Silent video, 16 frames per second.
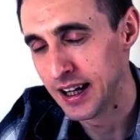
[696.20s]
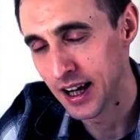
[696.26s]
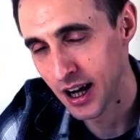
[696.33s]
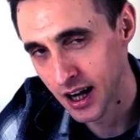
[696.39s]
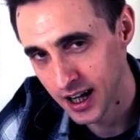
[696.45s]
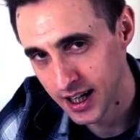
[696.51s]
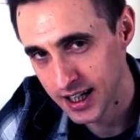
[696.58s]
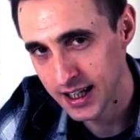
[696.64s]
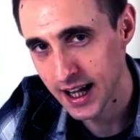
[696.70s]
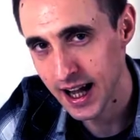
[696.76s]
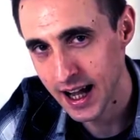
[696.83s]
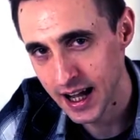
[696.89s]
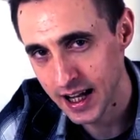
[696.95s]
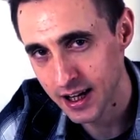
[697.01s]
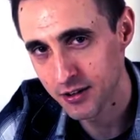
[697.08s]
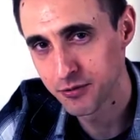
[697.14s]
I
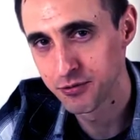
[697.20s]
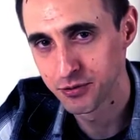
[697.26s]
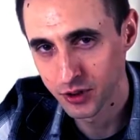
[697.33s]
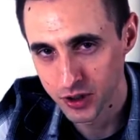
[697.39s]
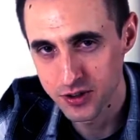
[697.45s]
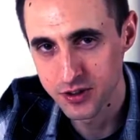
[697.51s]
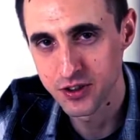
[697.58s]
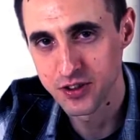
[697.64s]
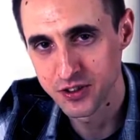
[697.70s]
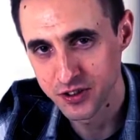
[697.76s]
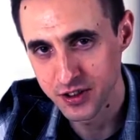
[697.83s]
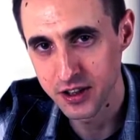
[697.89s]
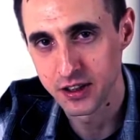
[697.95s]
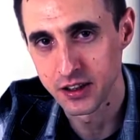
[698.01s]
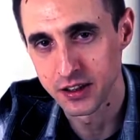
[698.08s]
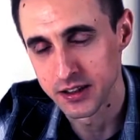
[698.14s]
have
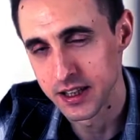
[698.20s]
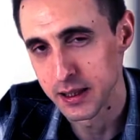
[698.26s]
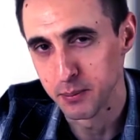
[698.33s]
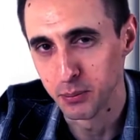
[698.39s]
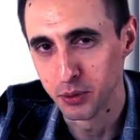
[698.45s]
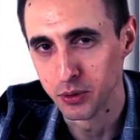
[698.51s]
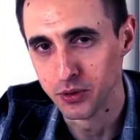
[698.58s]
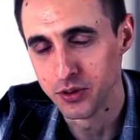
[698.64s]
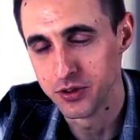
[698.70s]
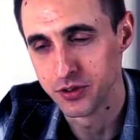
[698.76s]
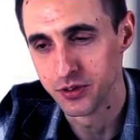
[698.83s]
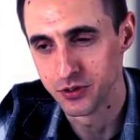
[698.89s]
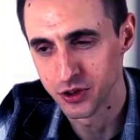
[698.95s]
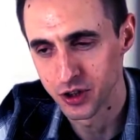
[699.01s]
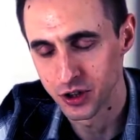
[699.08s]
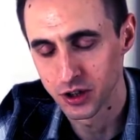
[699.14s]
considered the importance
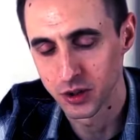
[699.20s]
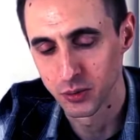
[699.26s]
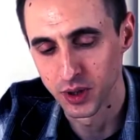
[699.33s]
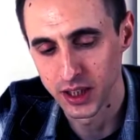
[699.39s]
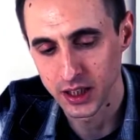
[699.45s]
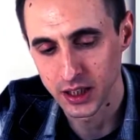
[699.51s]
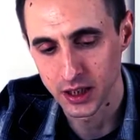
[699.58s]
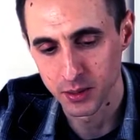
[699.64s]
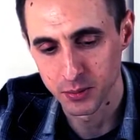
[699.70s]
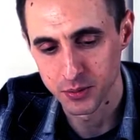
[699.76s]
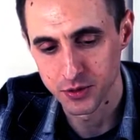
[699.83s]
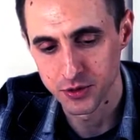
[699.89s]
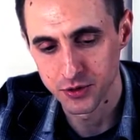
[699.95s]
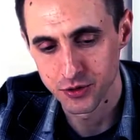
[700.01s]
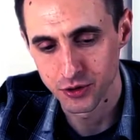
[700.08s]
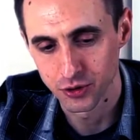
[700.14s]
of jargon when it
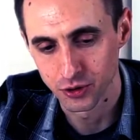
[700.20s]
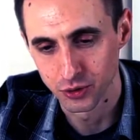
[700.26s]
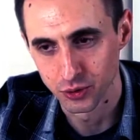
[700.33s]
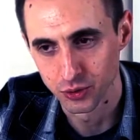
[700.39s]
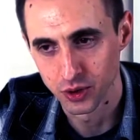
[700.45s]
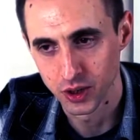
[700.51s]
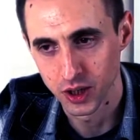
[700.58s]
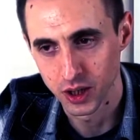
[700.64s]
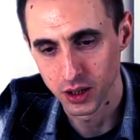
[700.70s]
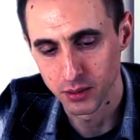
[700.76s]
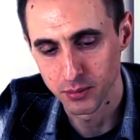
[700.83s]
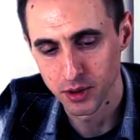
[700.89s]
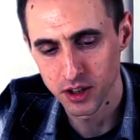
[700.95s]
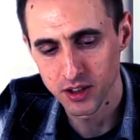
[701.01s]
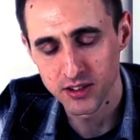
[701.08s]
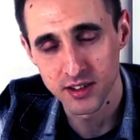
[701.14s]
comes to
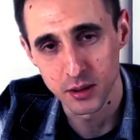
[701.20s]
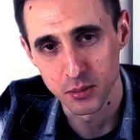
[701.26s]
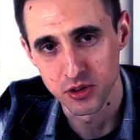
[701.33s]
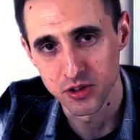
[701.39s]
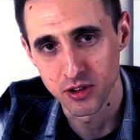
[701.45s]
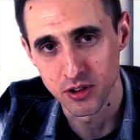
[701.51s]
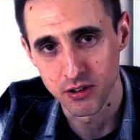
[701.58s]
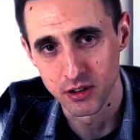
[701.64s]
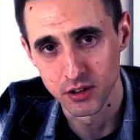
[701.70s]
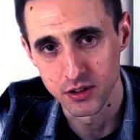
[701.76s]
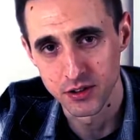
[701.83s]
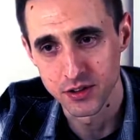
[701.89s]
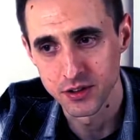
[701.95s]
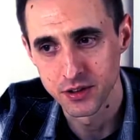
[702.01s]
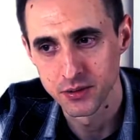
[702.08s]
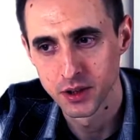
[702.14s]
marketing
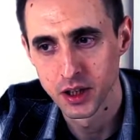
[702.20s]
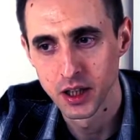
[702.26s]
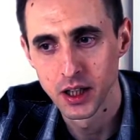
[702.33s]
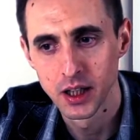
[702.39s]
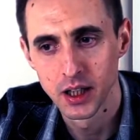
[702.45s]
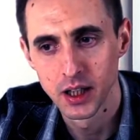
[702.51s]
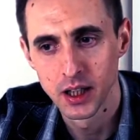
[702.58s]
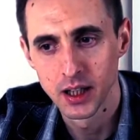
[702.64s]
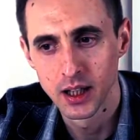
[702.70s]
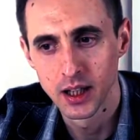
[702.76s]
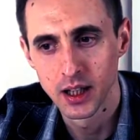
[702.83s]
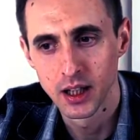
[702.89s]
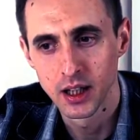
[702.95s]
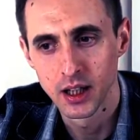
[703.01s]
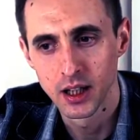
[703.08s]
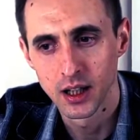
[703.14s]
materials.
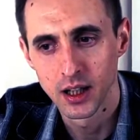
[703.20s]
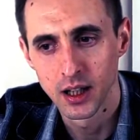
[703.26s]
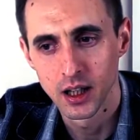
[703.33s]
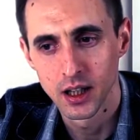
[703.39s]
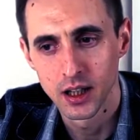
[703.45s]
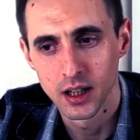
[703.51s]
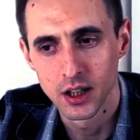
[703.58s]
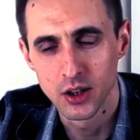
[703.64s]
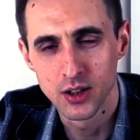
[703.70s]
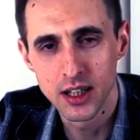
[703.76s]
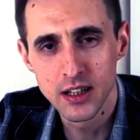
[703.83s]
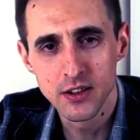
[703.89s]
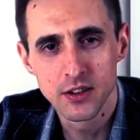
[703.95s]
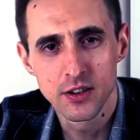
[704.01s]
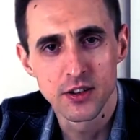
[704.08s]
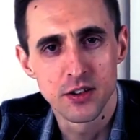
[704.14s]
You
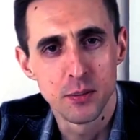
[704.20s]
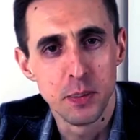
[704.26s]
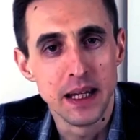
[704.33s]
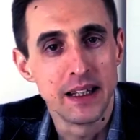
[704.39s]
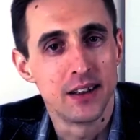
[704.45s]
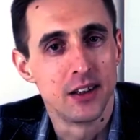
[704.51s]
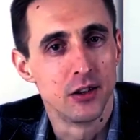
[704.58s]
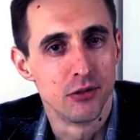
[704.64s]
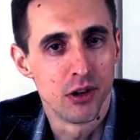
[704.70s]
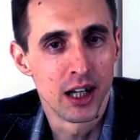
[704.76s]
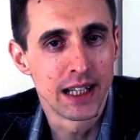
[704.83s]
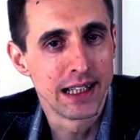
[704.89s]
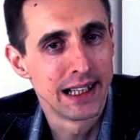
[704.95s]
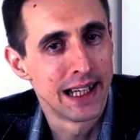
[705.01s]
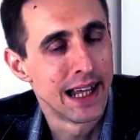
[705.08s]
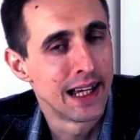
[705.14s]
need to speak the
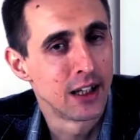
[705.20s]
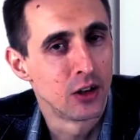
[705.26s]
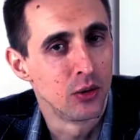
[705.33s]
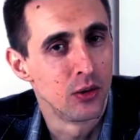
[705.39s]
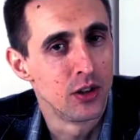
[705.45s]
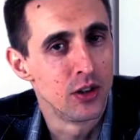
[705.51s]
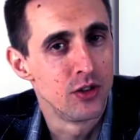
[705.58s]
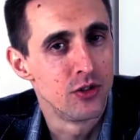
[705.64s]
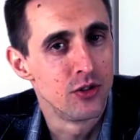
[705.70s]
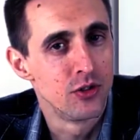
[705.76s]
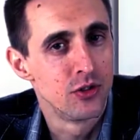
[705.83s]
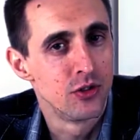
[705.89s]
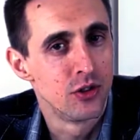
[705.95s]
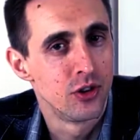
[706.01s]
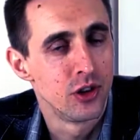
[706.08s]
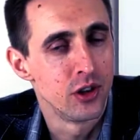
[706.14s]
right
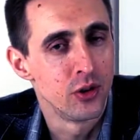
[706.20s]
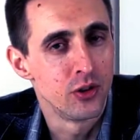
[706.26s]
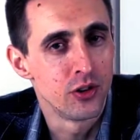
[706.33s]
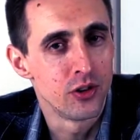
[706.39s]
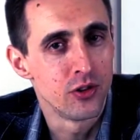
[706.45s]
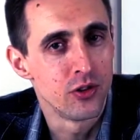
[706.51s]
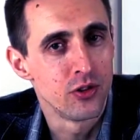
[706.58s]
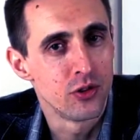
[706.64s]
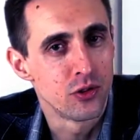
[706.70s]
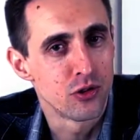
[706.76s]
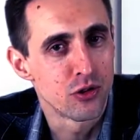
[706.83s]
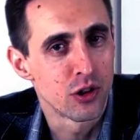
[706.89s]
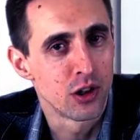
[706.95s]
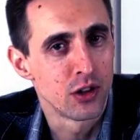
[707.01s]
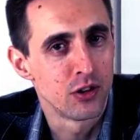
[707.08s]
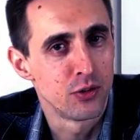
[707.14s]
language to the audience you're
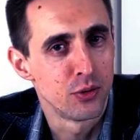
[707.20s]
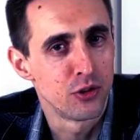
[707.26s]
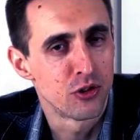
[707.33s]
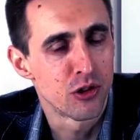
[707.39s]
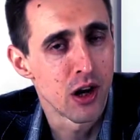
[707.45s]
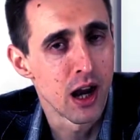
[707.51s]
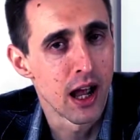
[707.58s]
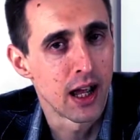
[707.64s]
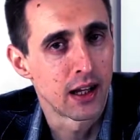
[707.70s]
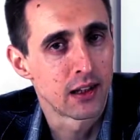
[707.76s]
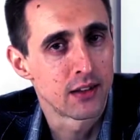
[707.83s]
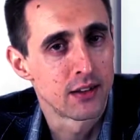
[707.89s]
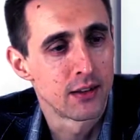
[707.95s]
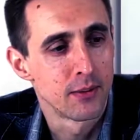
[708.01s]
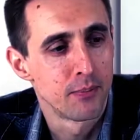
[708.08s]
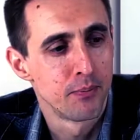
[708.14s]
trying to
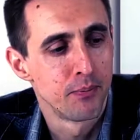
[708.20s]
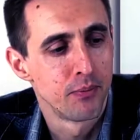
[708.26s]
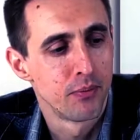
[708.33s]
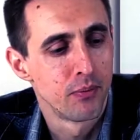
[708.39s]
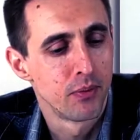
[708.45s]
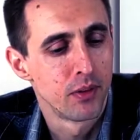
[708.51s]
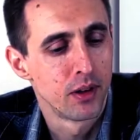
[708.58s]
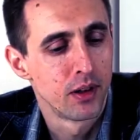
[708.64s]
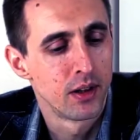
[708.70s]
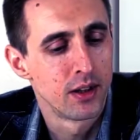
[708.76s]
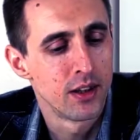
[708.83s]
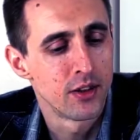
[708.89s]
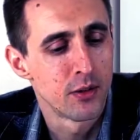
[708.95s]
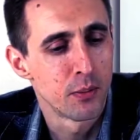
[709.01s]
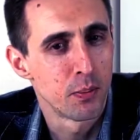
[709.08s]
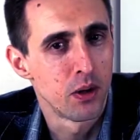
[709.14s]
attract.
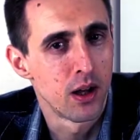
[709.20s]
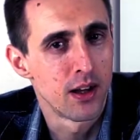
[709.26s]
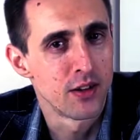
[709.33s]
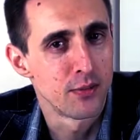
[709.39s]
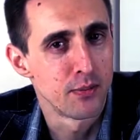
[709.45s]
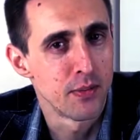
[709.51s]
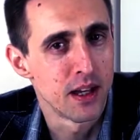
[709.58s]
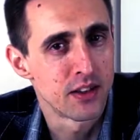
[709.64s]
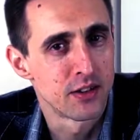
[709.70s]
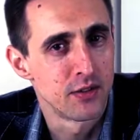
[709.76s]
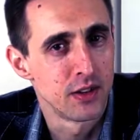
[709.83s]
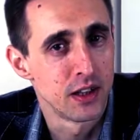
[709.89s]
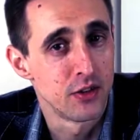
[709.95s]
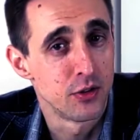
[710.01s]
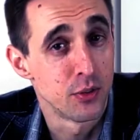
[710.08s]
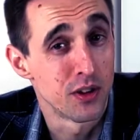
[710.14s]
This applies
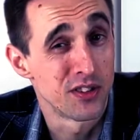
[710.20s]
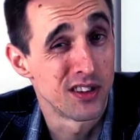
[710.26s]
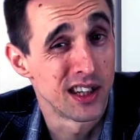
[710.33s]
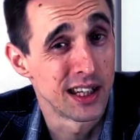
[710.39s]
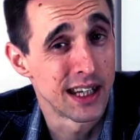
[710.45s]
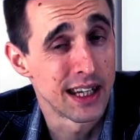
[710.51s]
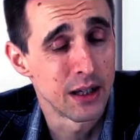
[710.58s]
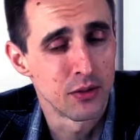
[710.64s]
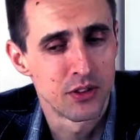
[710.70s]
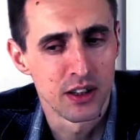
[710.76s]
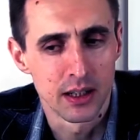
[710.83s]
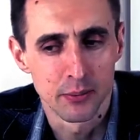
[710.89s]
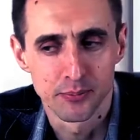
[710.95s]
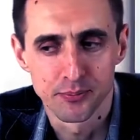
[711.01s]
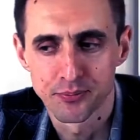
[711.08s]
massively to us in accounting.